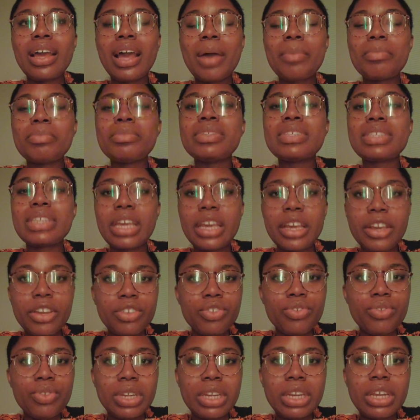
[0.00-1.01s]
I'm
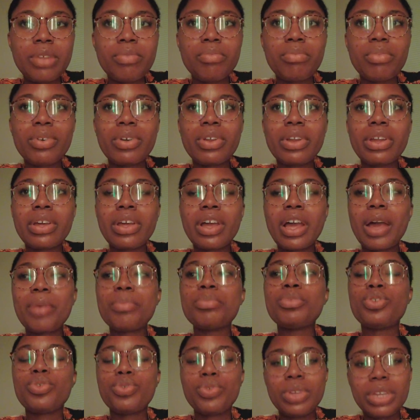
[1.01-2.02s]
scared doing it, but
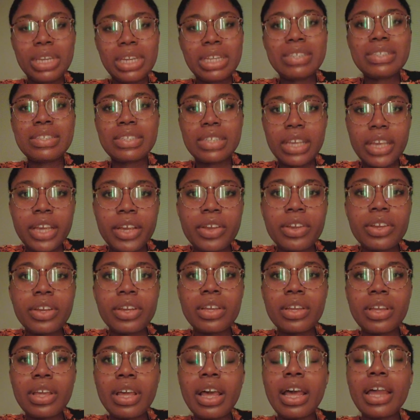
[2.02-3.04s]
I'm doing it scared.
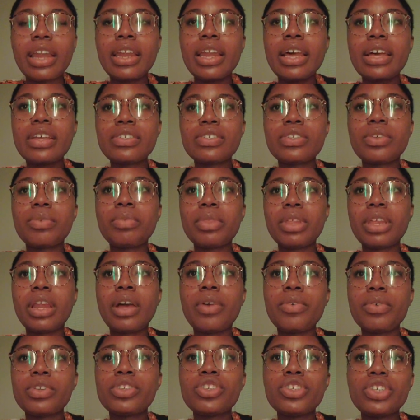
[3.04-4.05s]
And that's something
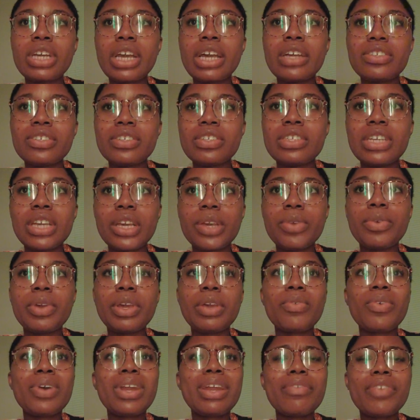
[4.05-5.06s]
I want you guys to take
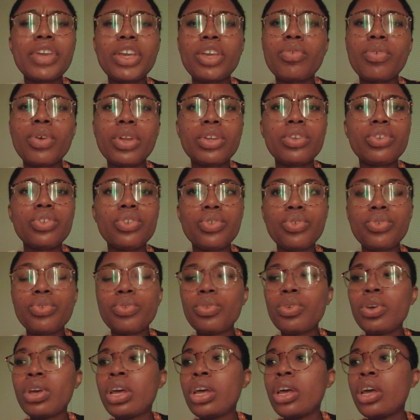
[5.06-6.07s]
away. Whatever you want to
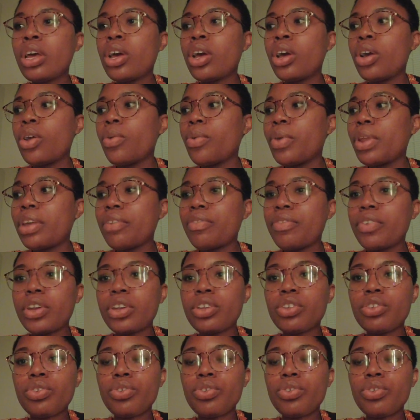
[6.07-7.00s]
do, whatever